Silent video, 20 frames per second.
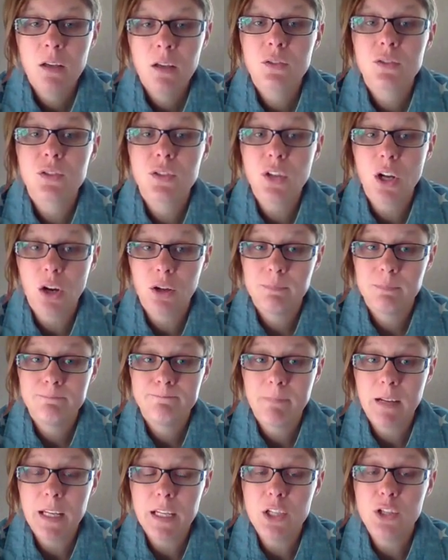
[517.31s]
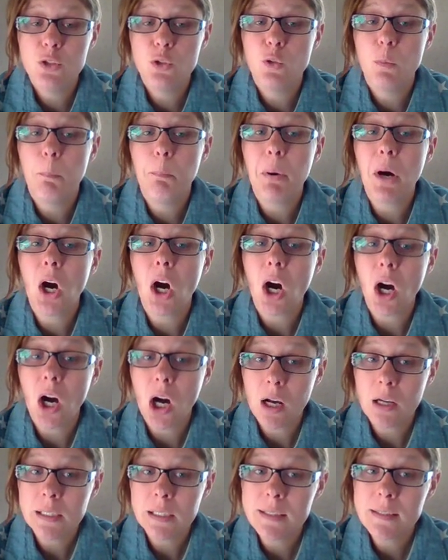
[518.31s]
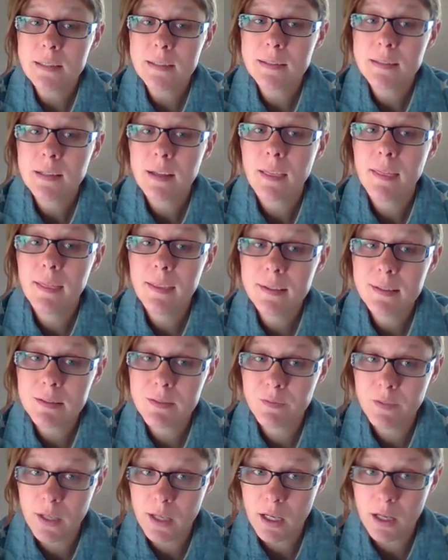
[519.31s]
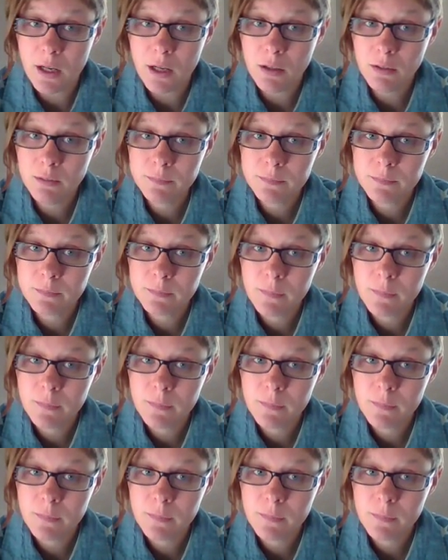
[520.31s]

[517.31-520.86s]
So I need you to pause this video,